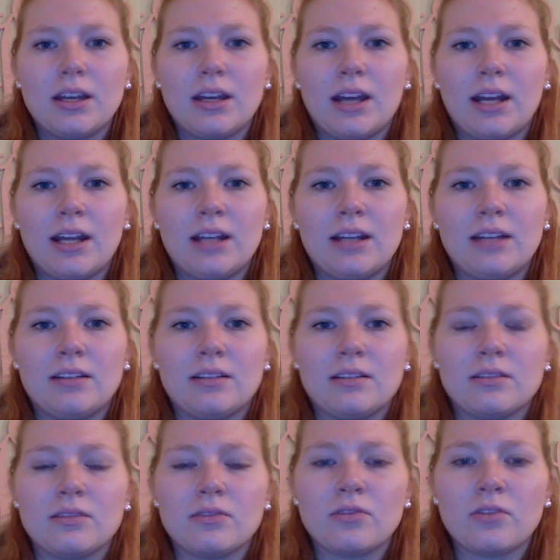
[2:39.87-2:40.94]
and it
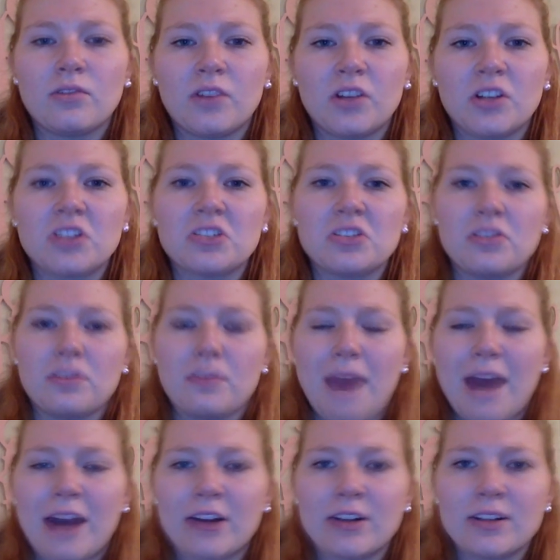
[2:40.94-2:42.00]
refers to the
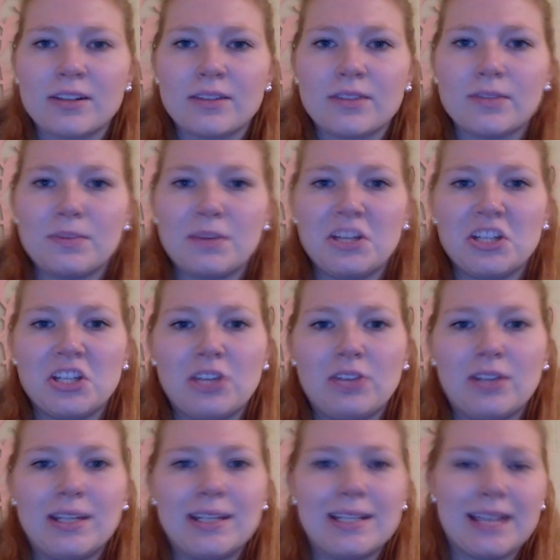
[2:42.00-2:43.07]
patterns of speech
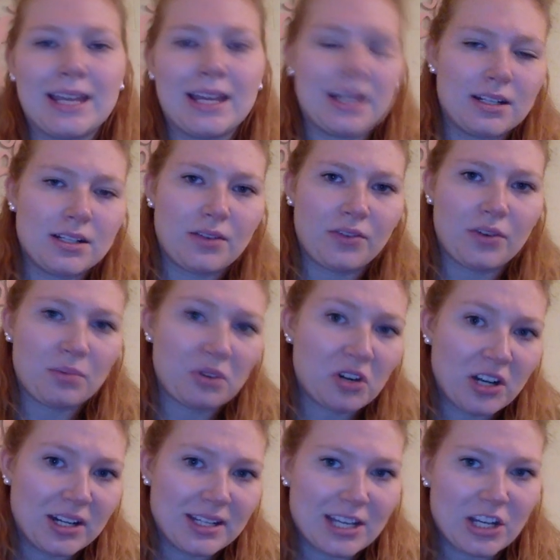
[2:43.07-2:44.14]
units and different
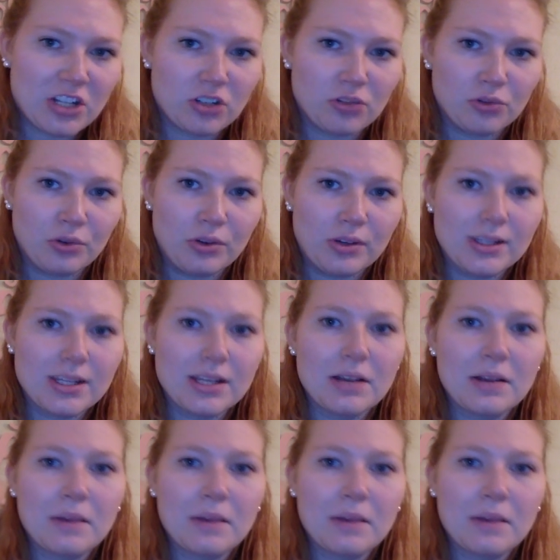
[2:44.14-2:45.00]
pronunciation rules.